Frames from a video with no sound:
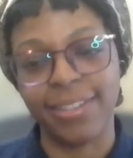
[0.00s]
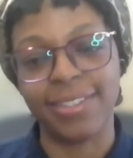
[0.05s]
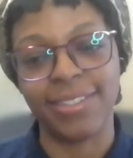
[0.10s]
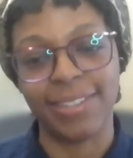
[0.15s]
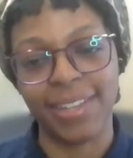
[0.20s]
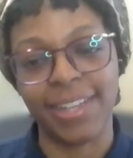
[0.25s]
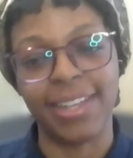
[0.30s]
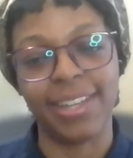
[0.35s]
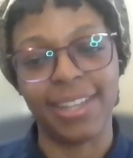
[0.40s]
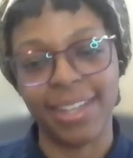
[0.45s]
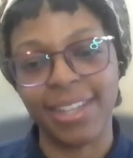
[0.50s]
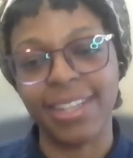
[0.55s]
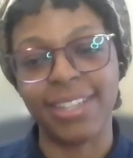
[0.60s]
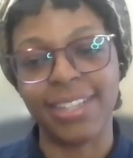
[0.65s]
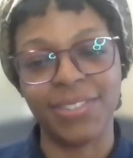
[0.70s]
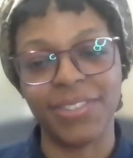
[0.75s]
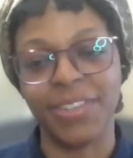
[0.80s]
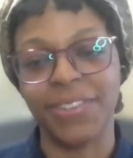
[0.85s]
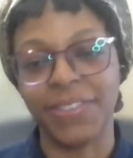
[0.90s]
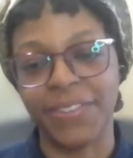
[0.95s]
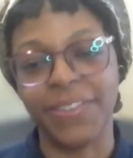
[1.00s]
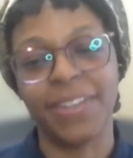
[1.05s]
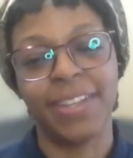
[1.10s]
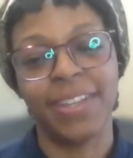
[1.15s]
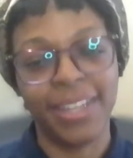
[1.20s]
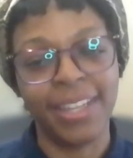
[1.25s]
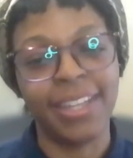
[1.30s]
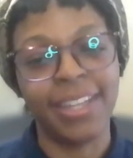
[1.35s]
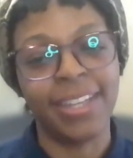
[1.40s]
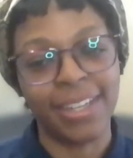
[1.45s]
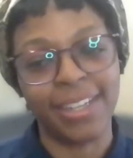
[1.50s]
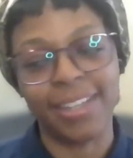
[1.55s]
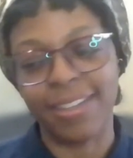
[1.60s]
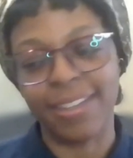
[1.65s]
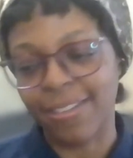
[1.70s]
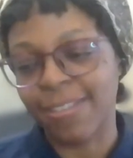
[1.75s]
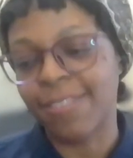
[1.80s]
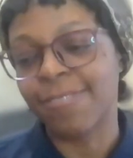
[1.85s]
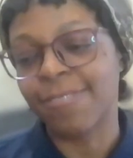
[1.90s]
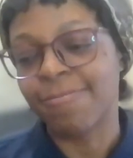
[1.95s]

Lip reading: So yeah, that's really cool. Yeah.